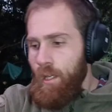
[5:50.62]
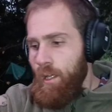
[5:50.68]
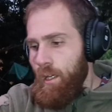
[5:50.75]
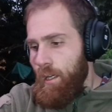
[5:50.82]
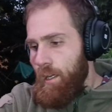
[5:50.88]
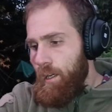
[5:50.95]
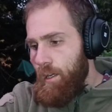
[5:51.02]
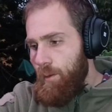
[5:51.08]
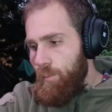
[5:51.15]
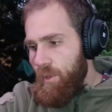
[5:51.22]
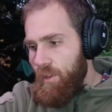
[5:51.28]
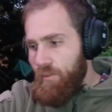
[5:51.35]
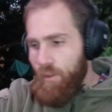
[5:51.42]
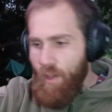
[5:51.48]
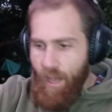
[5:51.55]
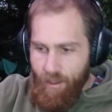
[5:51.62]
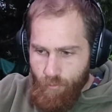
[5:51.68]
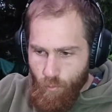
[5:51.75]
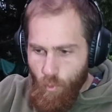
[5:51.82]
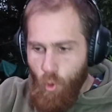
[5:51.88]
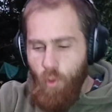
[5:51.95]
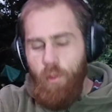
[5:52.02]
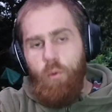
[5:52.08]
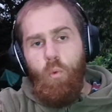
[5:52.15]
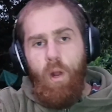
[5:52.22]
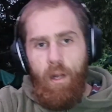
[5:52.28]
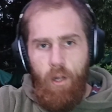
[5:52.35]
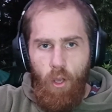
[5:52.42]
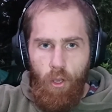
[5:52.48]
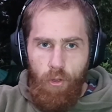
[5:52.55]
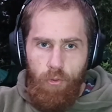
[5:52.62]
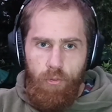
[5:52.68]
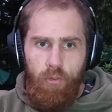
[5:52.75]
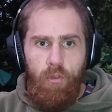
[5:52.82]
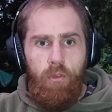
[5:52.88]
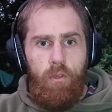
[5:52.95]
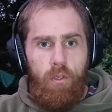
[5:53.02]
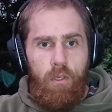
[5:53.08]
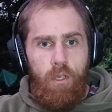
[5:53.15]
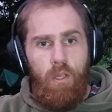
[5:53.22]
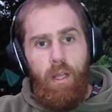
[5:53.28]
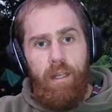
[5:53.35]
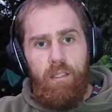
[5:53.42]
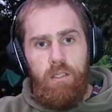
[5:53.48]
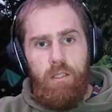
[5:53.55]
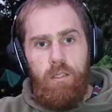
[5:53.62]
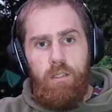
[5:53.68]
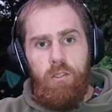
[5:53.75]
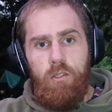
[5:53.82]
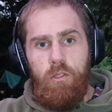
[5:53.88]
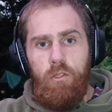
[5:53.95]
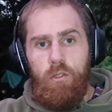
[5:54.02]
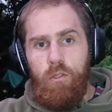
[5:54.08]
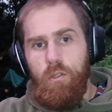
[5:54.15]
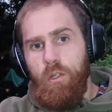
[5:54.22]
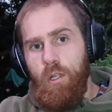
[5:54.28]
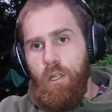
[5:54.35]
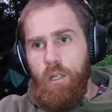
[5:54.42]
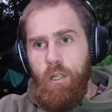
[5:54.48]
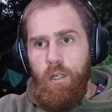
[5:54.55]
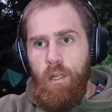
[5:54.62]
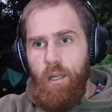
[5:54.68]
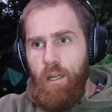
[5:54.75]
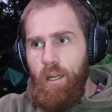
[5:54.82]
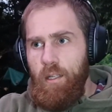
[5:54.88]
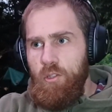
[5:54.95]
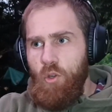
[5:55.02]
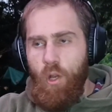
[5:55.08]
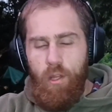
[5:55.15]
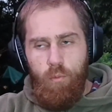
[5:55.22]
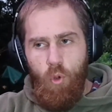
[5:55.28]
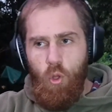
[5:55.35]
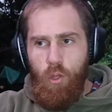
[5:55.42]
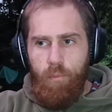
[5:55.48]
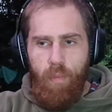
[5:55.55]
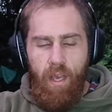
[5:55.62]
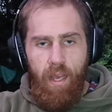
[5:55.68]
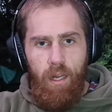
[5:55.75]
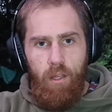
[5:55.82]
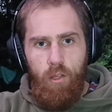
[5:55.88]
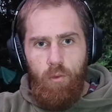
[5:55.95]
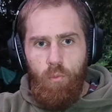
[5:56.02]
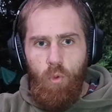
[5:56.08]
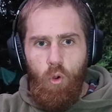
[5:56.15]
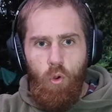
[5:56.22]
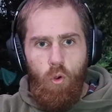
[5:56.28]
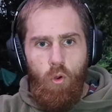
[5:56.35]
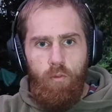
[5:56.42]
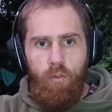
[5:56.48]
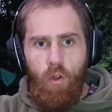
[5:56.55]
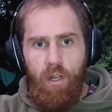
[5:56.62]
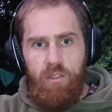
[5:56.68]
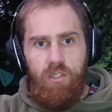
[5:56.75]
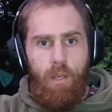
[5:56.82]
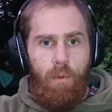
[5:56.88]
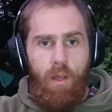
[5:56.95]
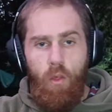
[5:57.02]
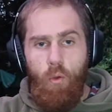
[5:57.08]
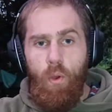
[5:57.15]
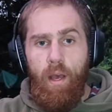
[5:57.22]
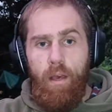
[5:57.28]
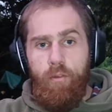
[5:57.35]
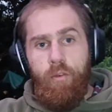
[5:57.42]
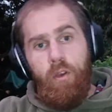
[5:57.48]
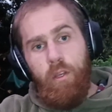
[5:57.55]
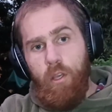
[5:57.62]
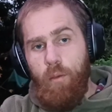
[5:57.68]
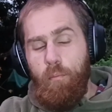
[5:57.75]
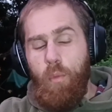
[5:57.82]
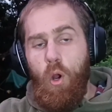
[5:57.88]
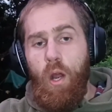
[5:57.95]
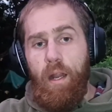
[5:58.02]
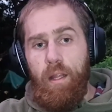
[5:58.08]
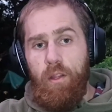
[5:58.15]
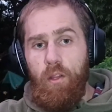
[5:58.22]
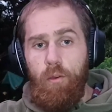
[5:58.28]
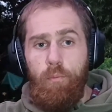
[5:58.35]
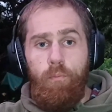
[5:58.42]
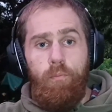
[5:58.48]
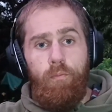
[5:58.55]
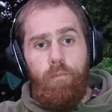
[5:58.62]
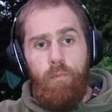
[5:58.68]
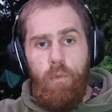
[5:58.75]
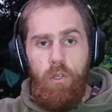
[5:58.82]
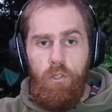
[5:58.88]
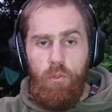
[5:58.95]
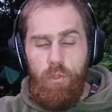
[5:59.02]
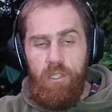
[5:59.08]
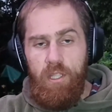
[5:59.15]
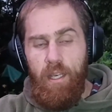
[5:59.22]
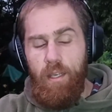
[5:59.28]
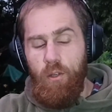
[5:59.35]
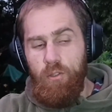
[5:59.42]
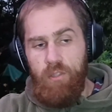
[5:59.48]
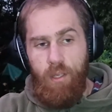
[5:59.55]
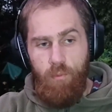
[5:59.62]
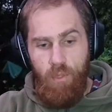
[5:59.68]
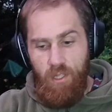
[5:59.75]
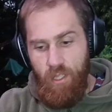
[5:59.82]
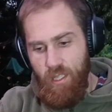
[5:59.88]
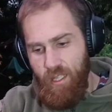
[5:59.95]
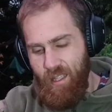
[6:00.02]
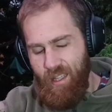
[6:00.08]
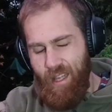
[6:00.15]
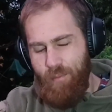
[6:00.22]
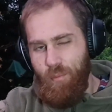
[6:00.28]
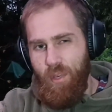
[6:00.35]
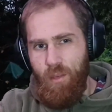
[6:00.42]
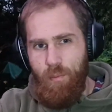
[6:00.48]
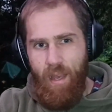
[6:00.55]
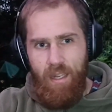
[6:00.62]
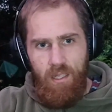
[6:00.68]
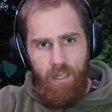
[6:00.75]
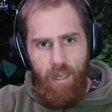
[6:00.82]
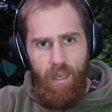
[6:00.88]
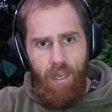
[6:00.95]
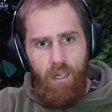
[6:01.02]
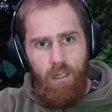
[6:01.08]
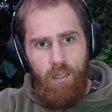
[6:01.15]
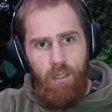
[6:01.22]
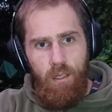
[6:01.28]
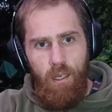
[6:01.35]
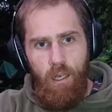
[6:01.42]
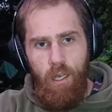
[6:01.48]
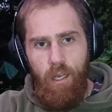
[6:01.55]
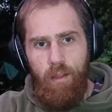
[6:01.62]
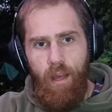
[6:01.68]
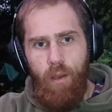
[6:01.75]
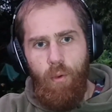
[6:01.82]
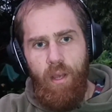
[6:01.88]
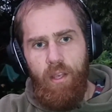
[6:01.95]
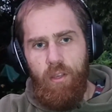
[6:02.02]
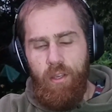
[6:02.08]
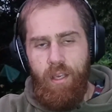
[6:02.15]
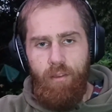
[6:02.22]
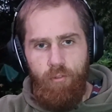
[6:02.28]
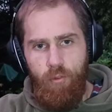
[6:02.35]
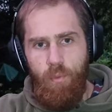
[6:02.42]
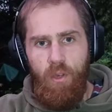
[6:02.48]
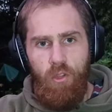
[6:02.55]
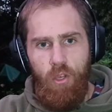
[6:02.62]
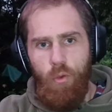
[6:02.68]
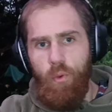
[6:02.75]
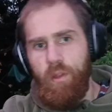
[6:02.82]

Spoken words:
if you have more than one dose collected, to dry them all and powder them, or find some other way of combining them into a tea or something that can then be meted out. That way you can get familiar with